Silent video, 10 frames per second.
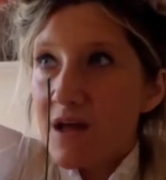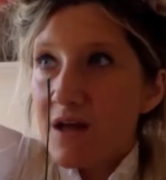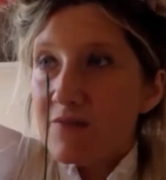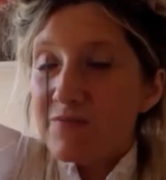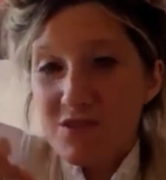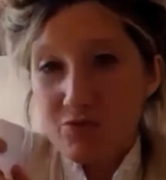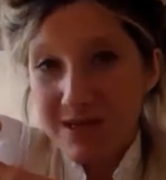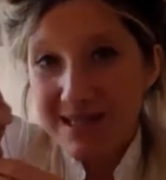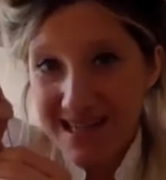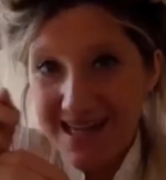this
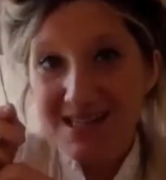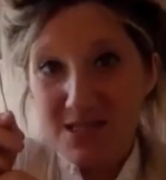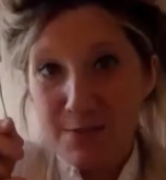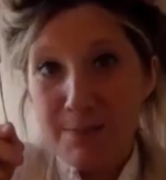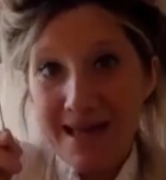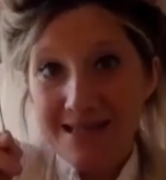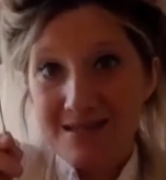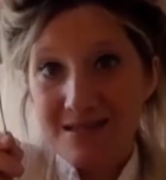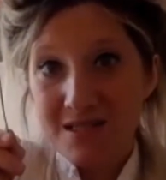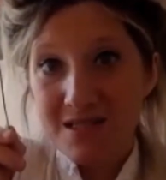really is the
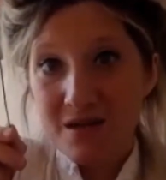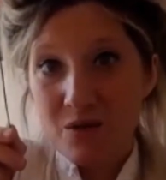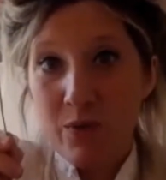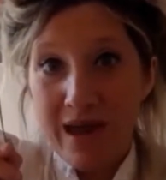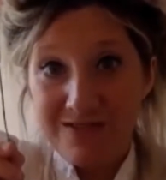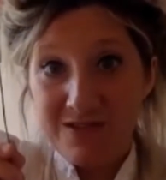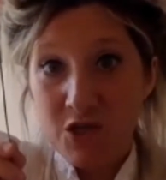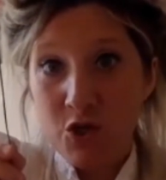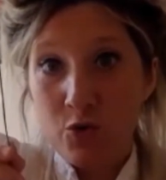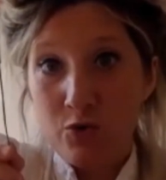best way of
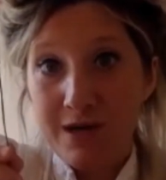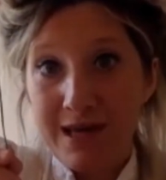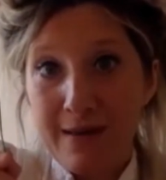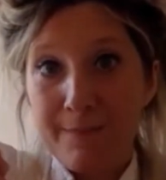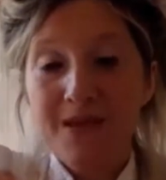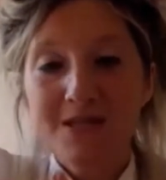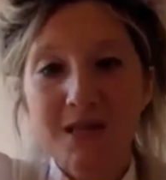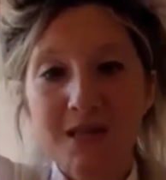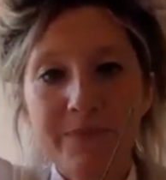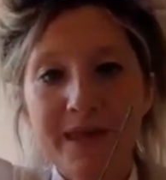securing it, because
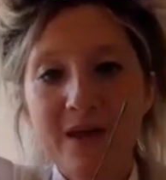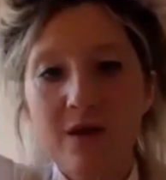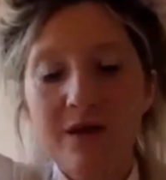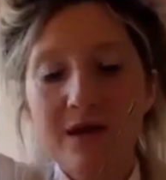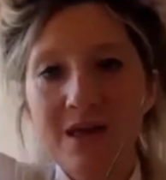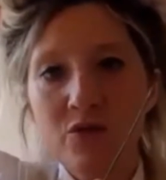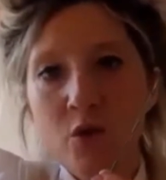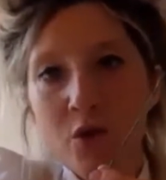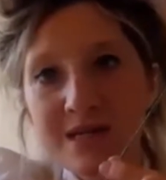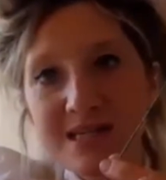it not
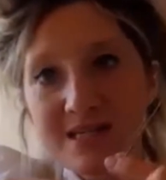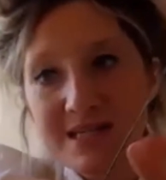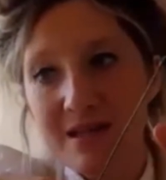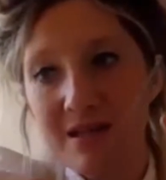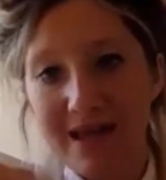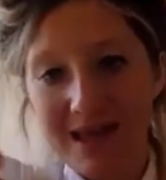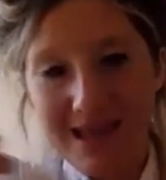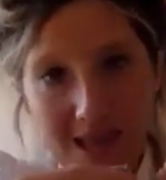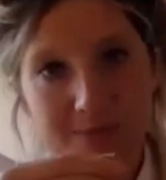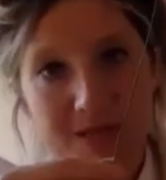only does it like
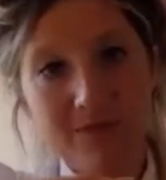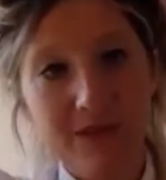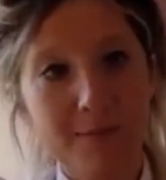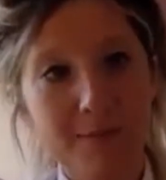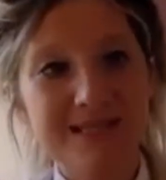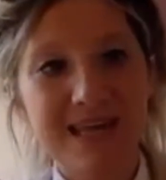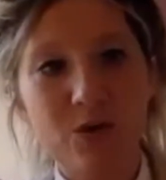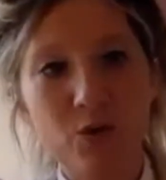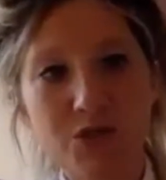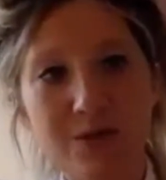keeps everything in place, it
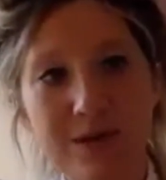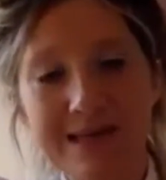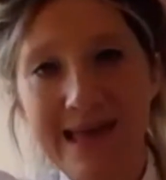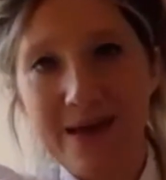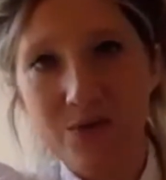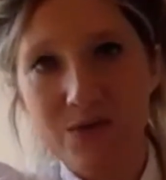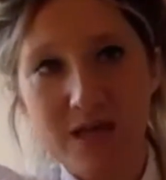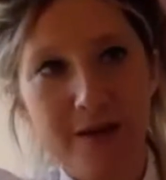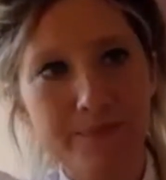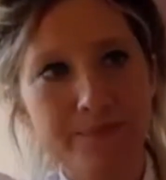also allows
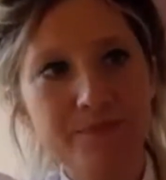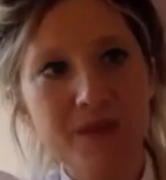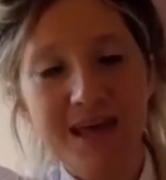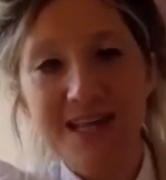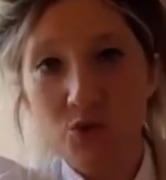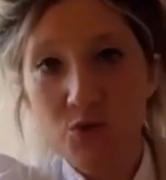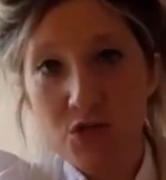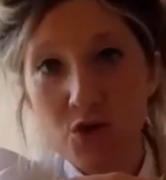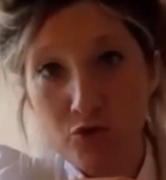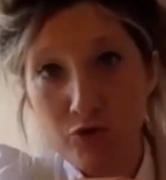it's also
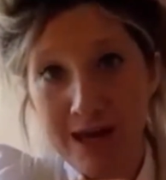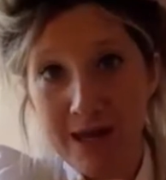grip